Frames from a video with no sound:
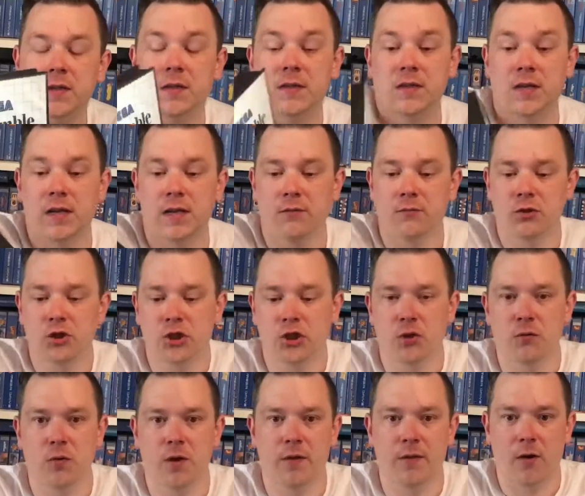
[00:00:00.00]
It's a little
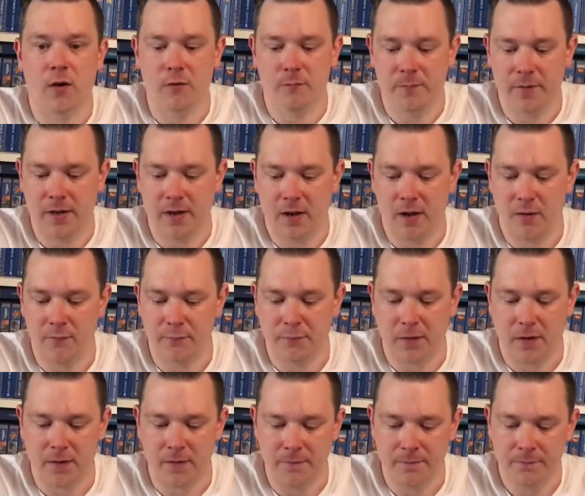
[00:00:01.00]
shooter that I've been
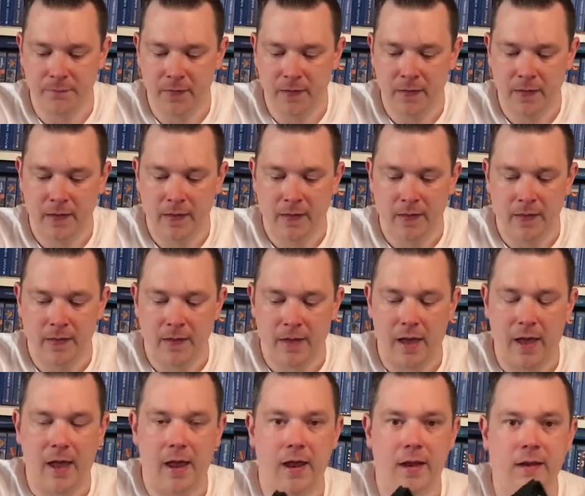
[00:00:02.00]
after,
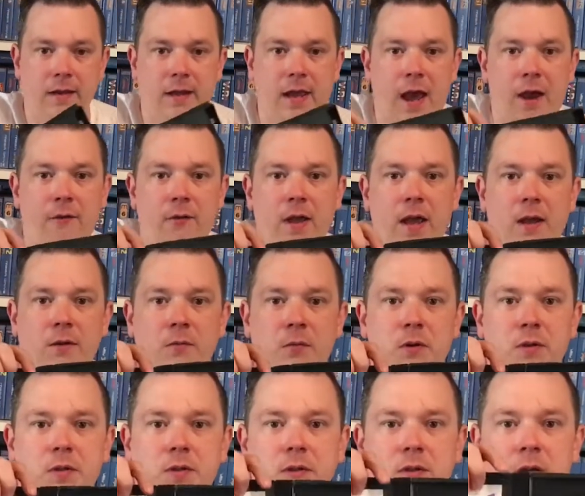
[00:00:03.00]
and Gary
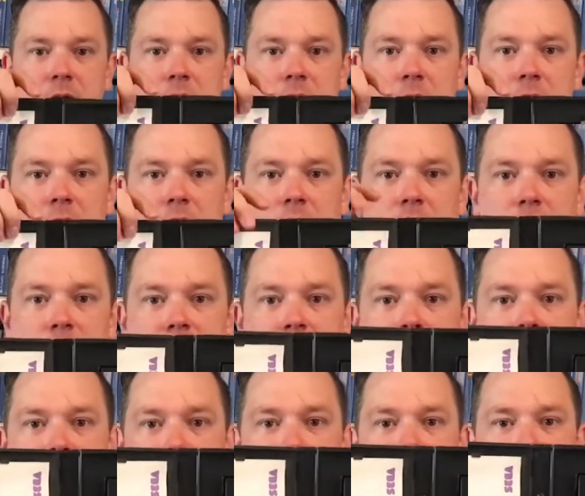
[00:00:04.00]
Edwards of
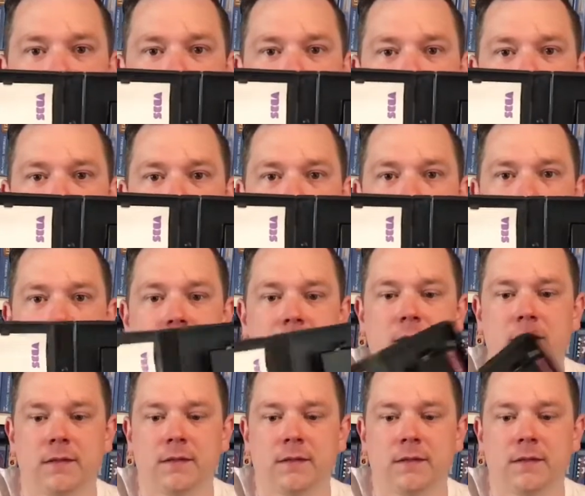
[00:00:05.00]
Galaxy Sega